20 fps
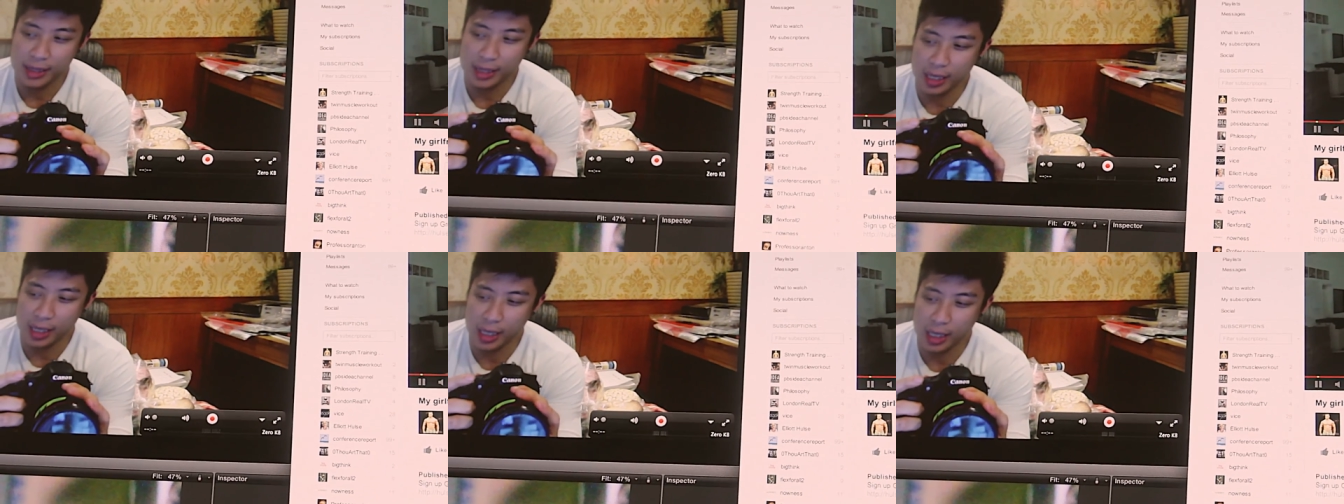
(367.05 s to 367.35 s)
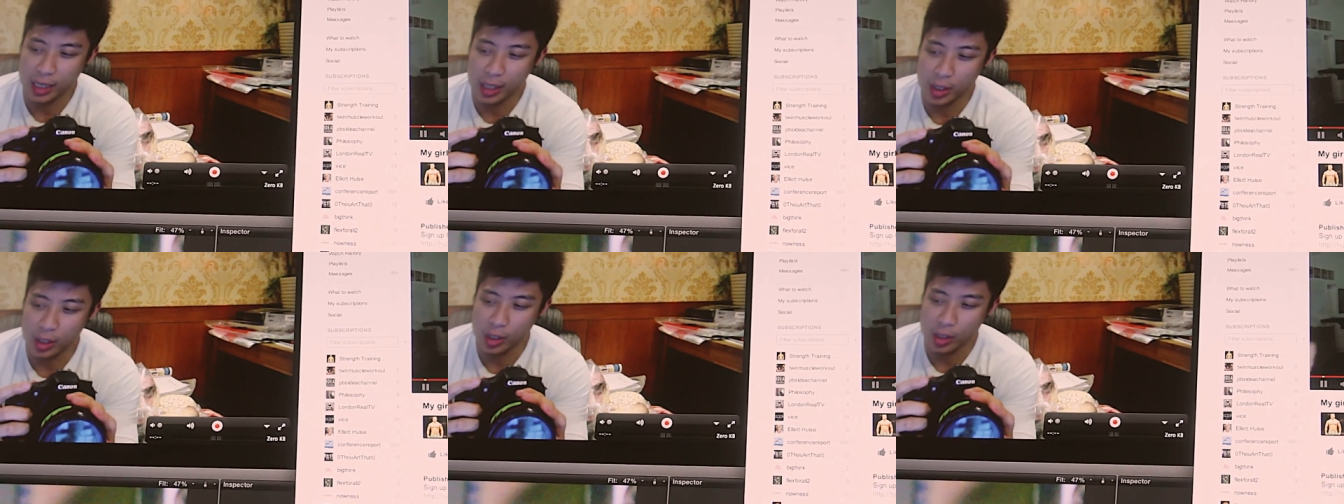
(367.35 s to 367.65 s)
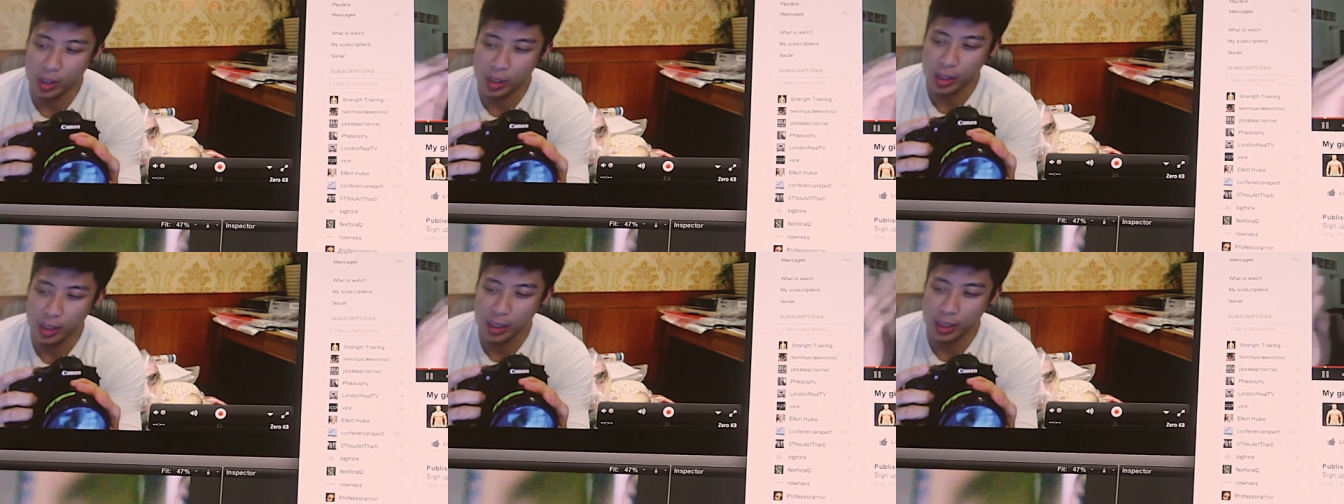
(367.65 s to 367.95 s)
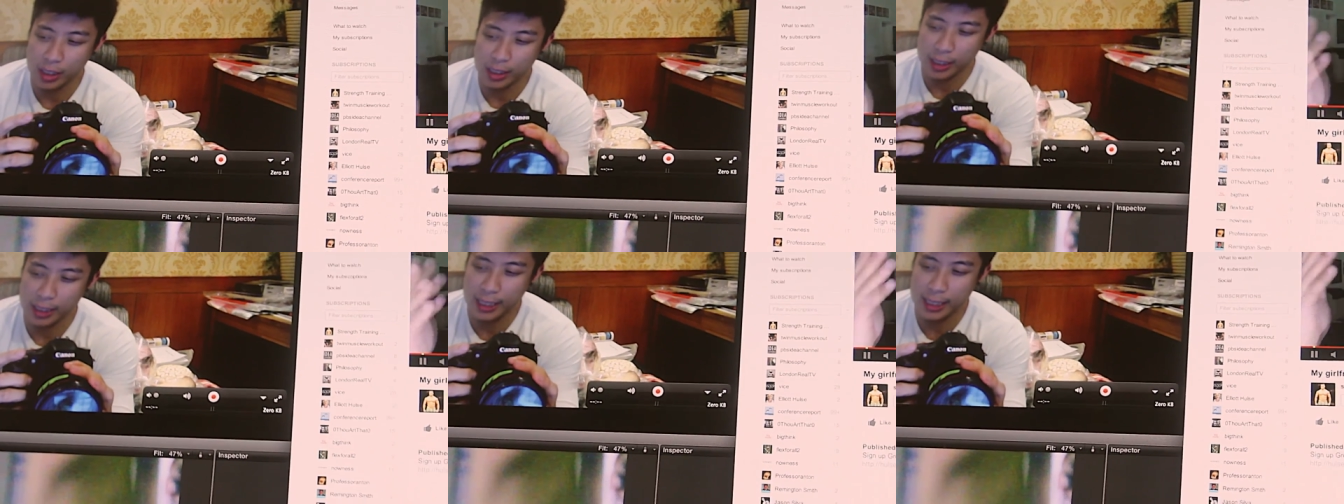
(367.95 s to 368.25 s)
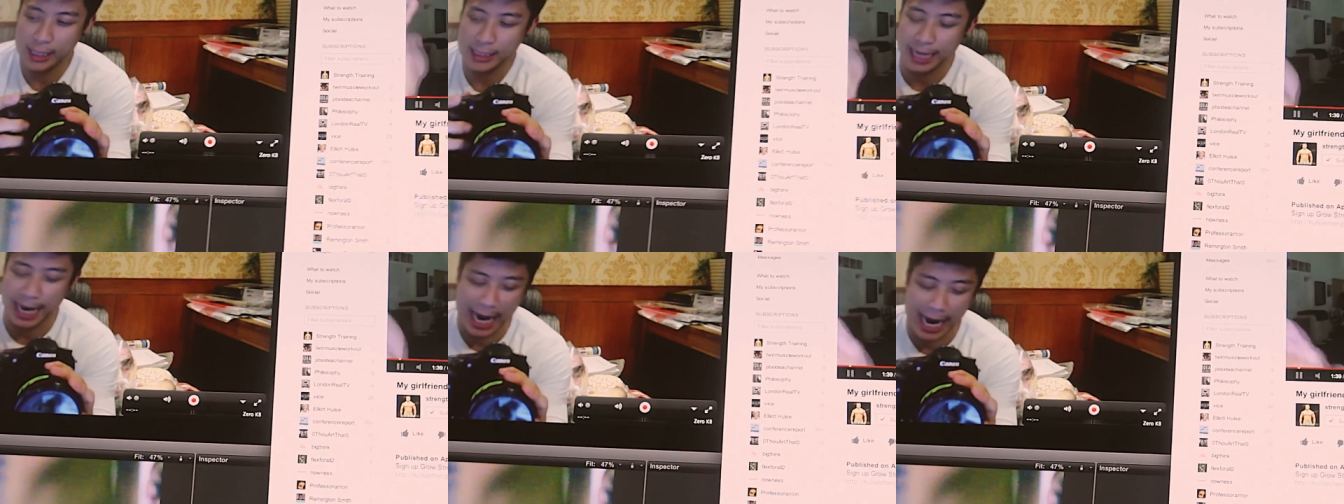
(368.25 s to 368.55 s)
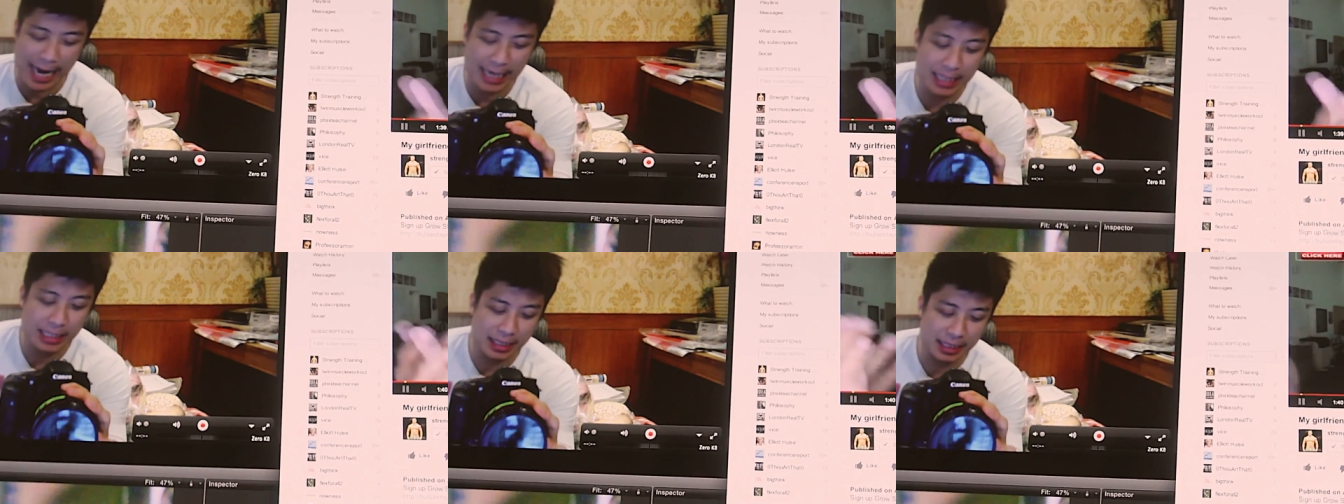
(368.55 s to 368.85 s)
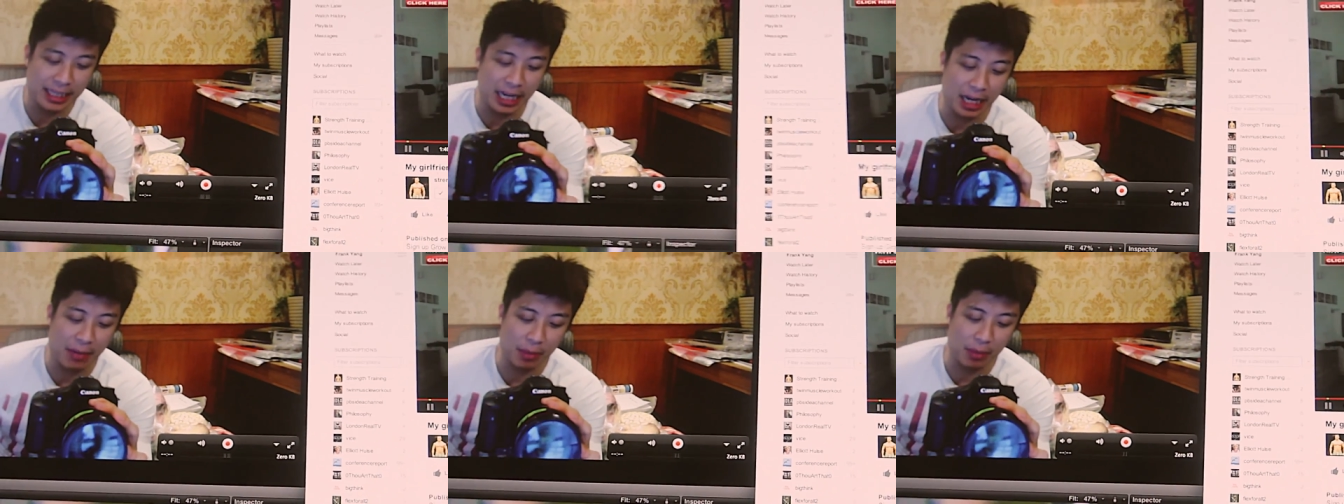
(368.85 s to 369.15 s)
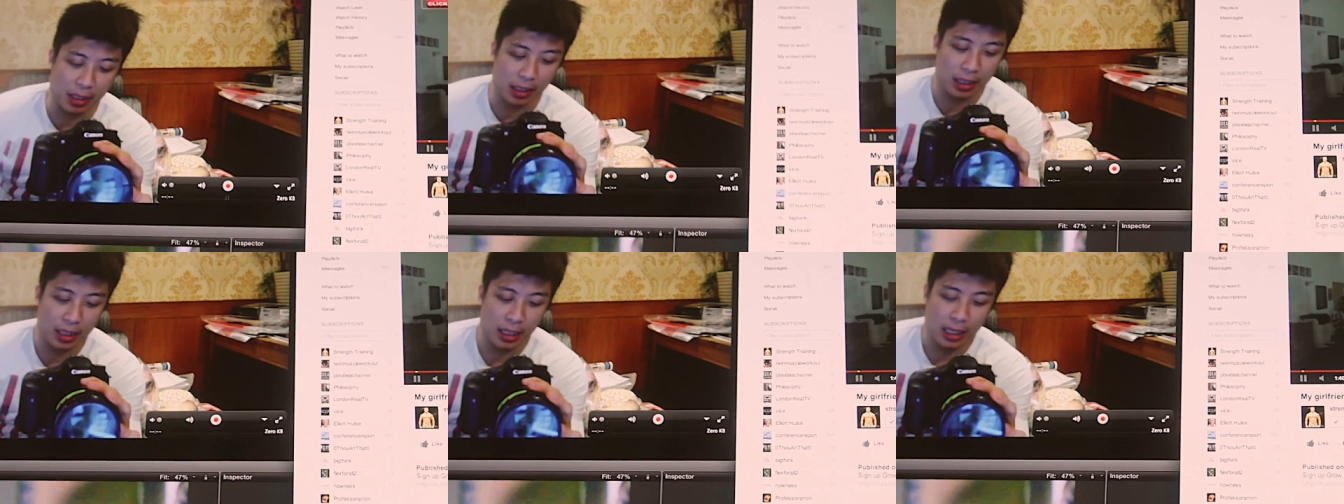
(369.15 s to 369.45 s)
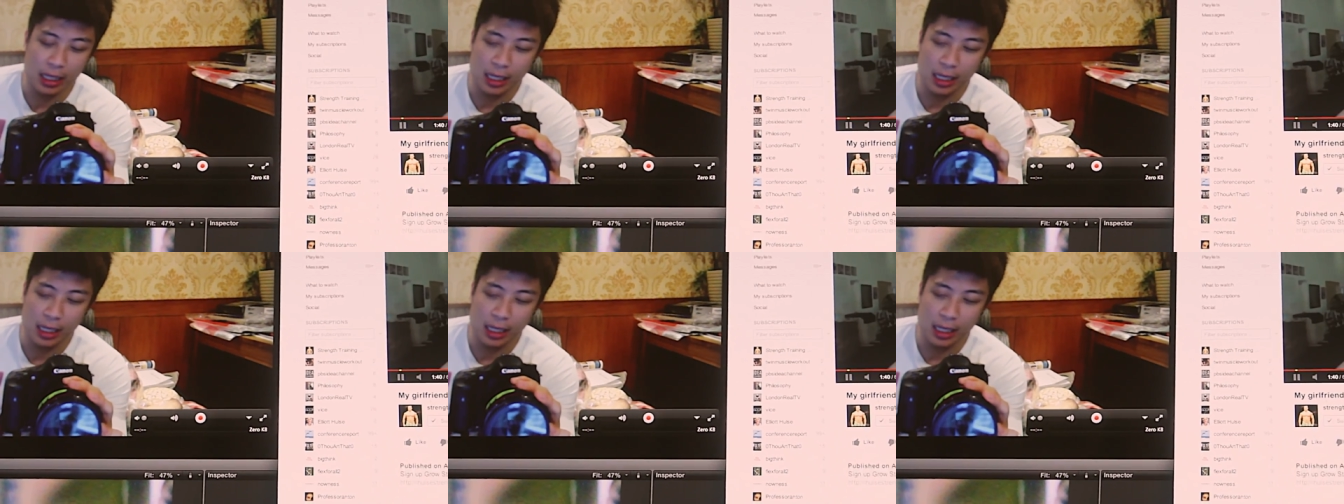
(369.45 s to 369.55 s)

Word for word: uh, his end statement.